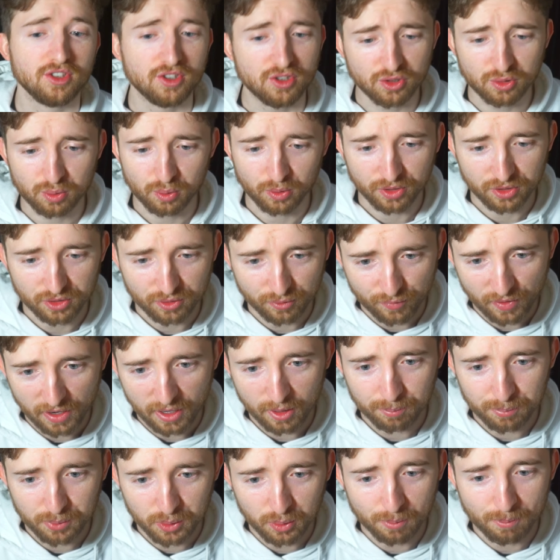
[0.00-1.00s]
you just want to
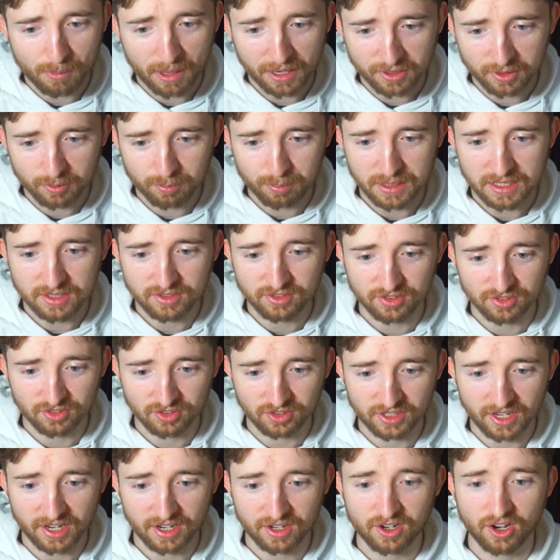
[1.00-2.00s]
develop your minor pieces
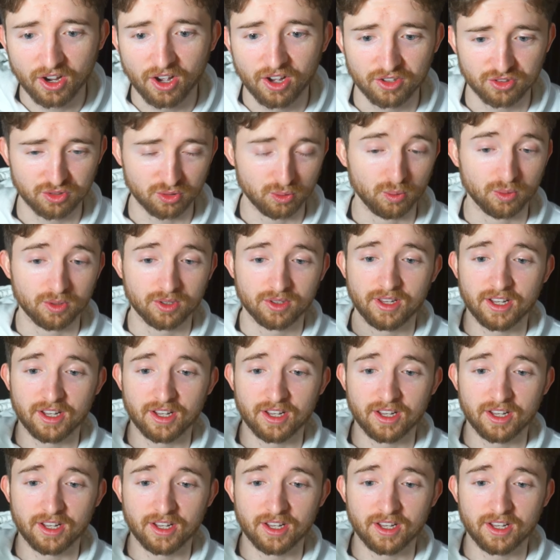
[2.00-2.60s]
and get castled.